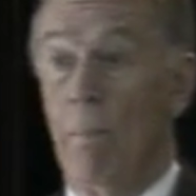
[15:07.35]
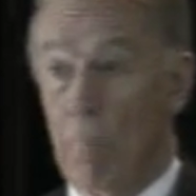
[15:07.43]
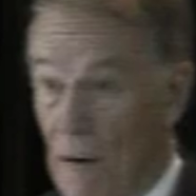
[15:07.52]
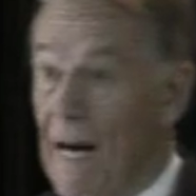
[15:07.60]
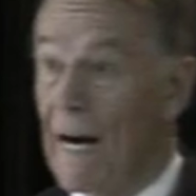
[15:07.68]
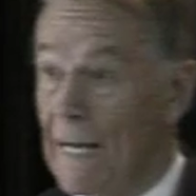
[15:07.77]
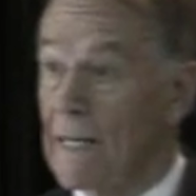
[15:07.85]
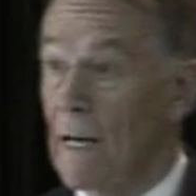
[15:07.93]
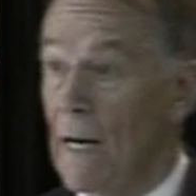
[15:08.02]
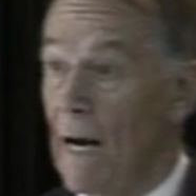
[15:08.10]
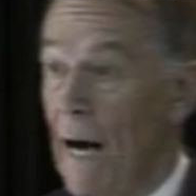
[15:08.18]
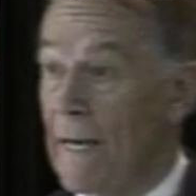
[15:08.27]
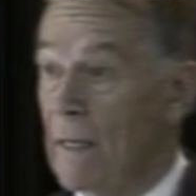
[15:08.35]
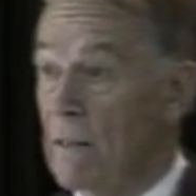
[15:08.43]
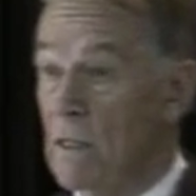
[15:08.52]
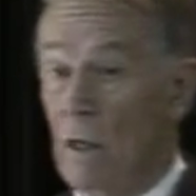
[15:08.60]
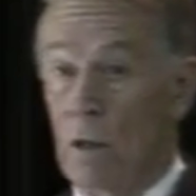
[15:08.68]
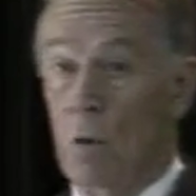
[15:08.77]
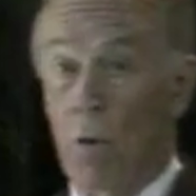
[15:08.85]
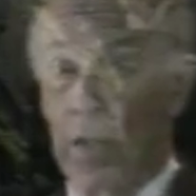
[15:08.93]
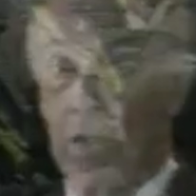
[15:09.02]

but I can tell you what